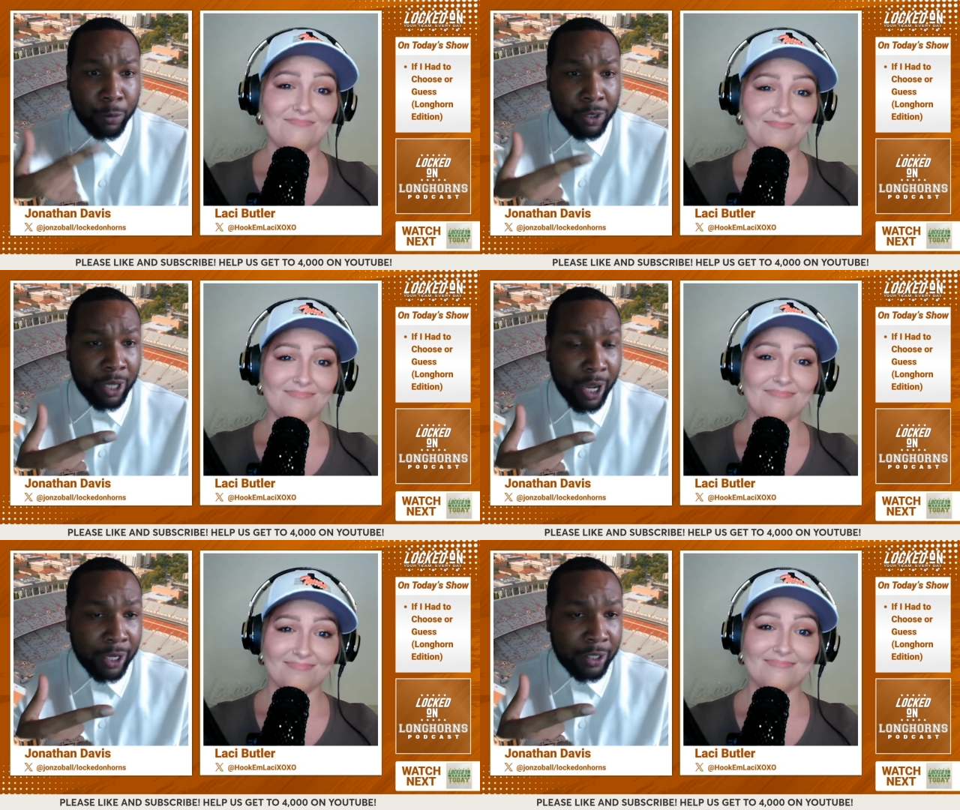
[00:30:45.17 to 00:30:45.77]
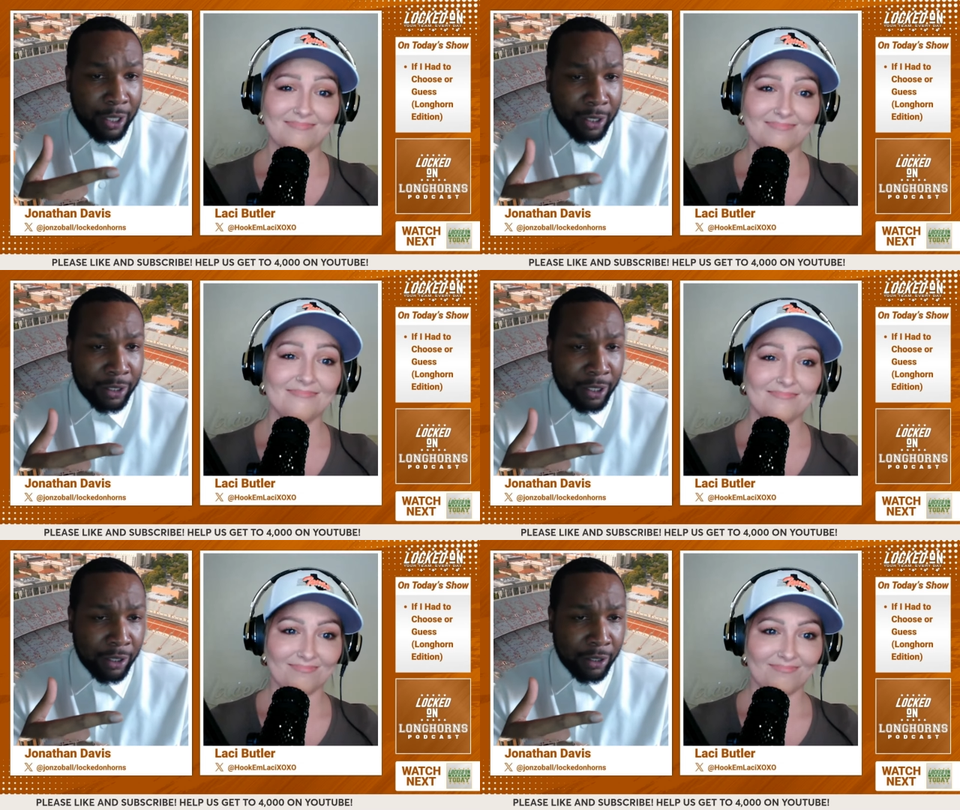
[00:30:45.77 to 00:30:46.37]
Speaker 1: tied 10 10
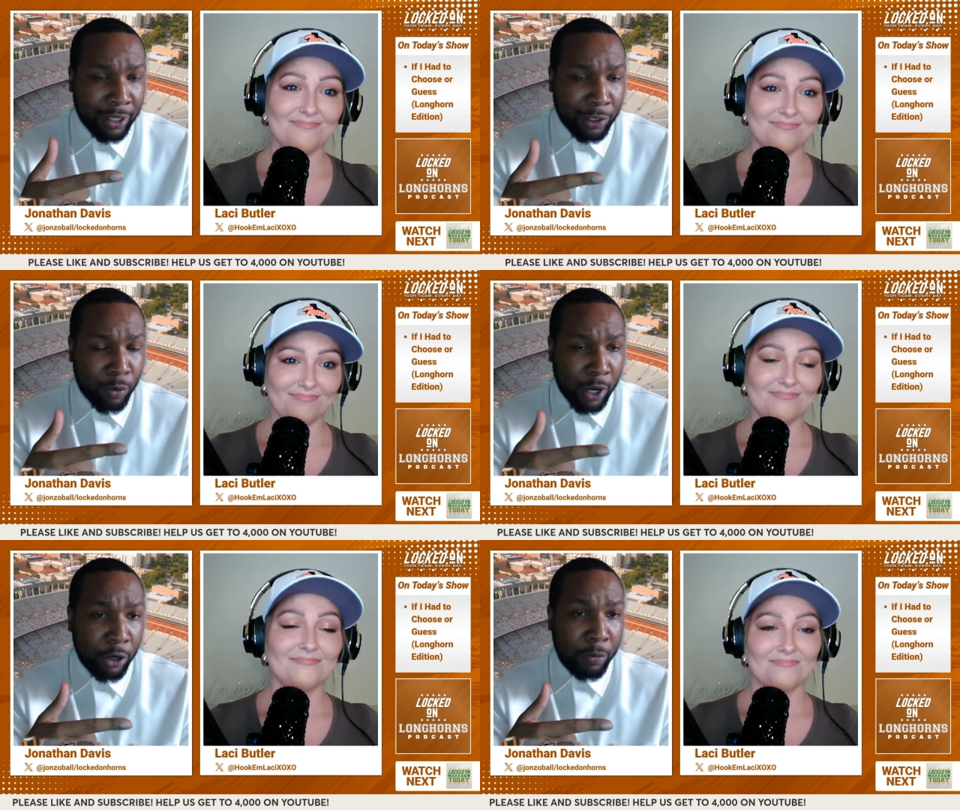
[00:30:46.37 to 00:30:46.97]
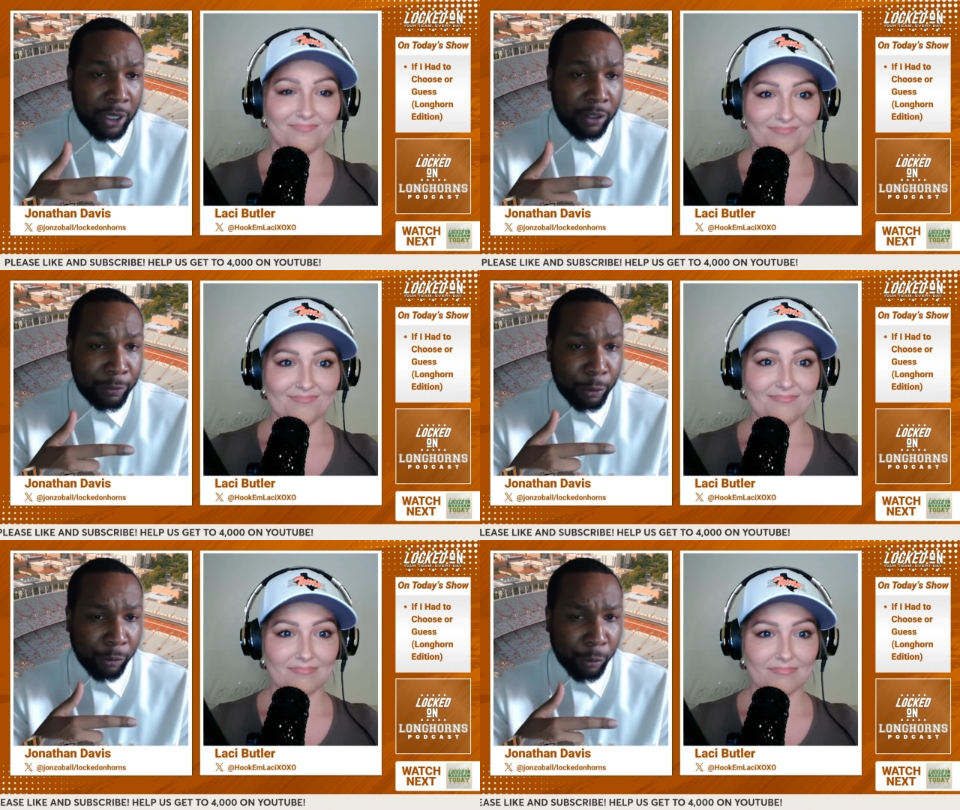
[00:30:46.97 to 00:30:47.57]
against Wyoming in the fourth
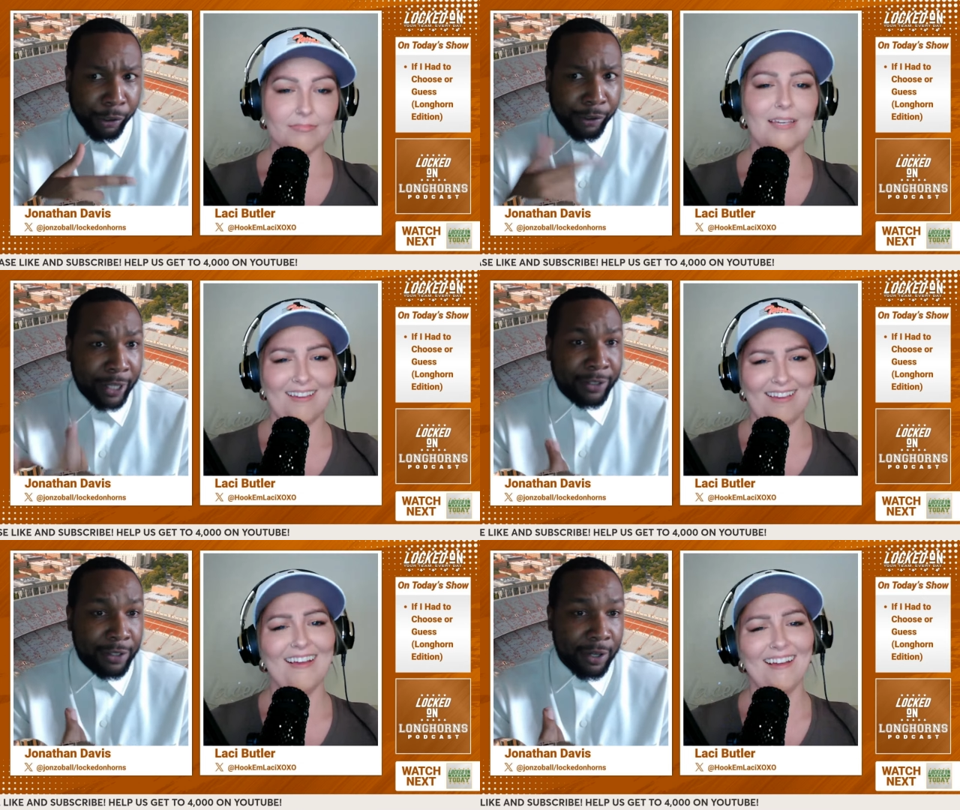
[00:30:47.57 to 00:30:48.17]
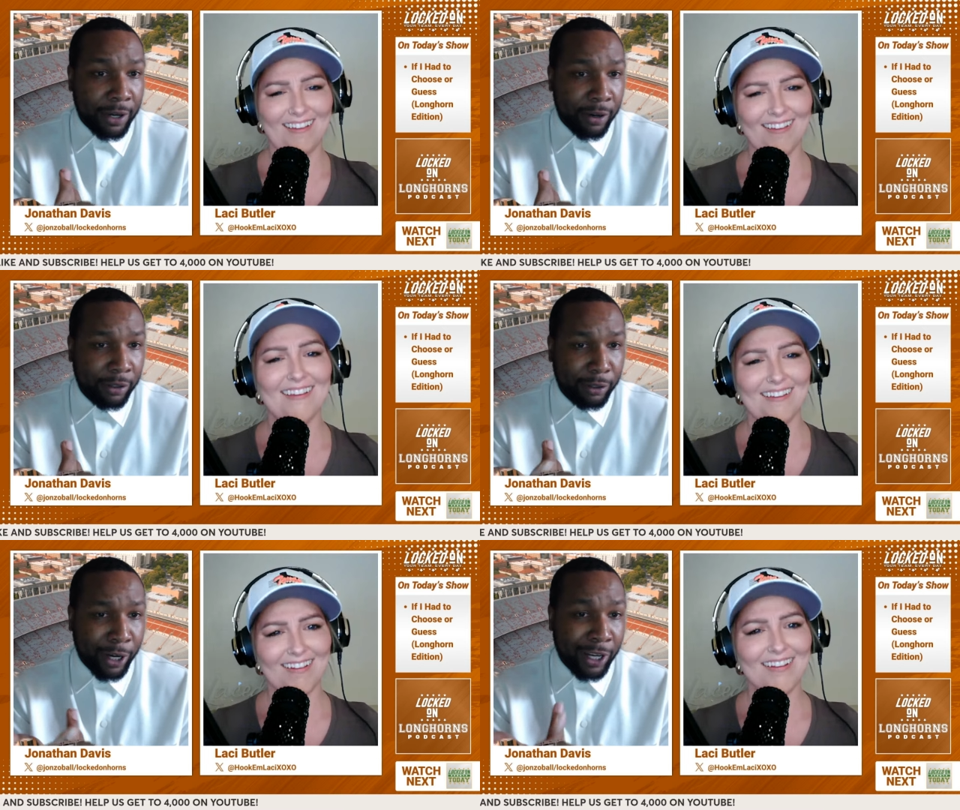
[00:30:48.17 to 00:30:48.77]
quarter. That's a scare,
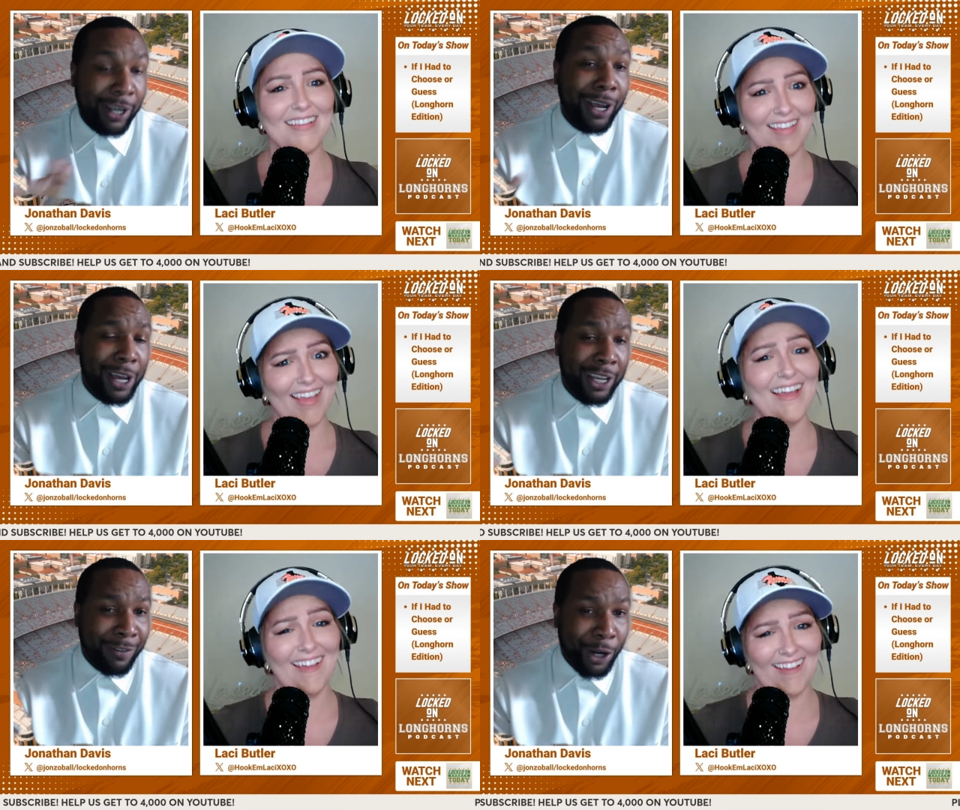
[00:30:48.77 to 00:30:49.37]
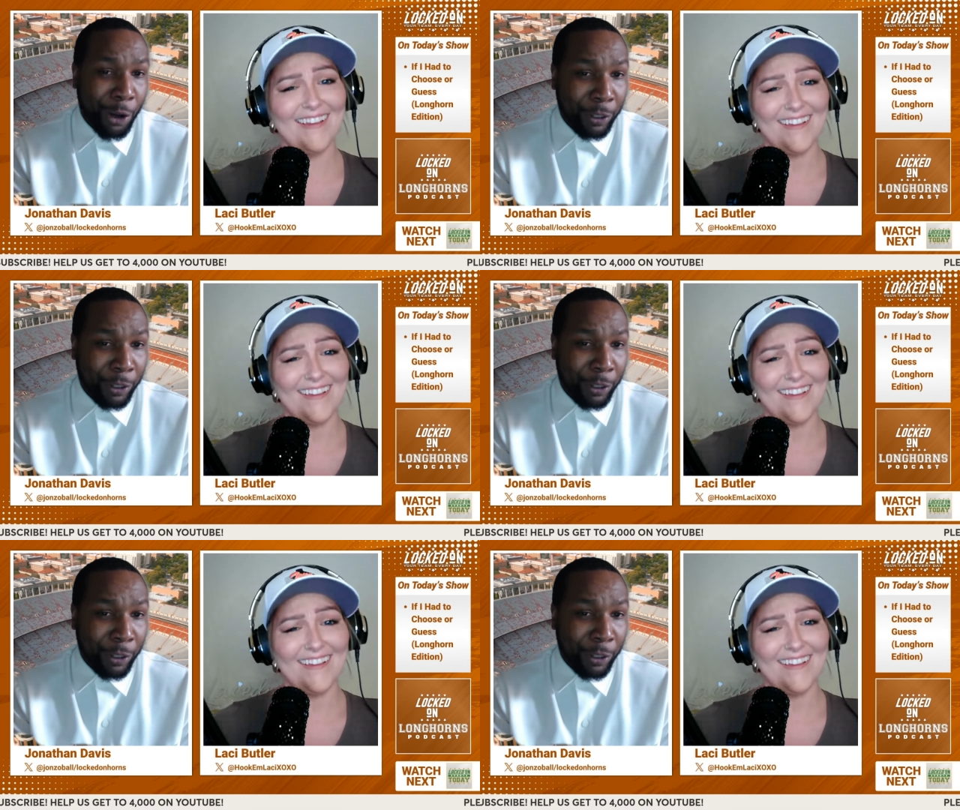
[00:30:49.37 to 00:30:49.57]
right? Yeah. Even though we